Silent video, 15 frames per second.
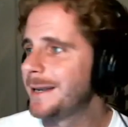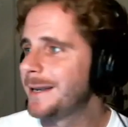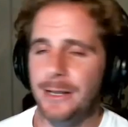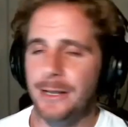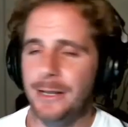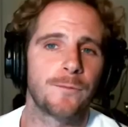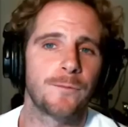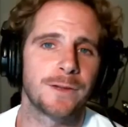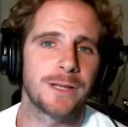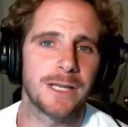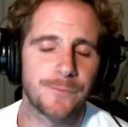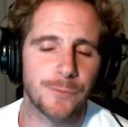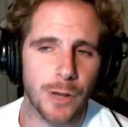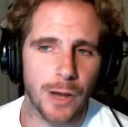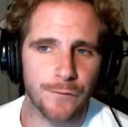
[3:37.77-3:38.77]
and hopefully
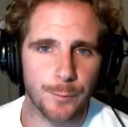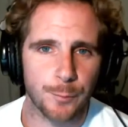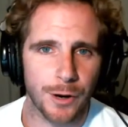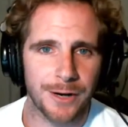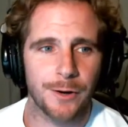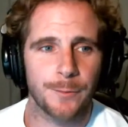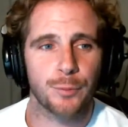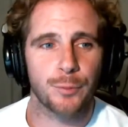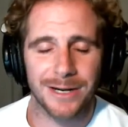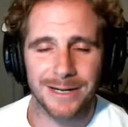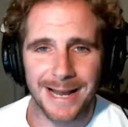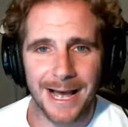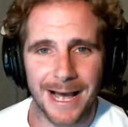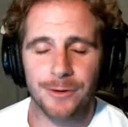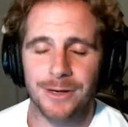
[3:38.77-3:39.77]
if you have a printer, print
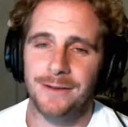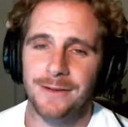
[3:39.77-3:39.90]
it out.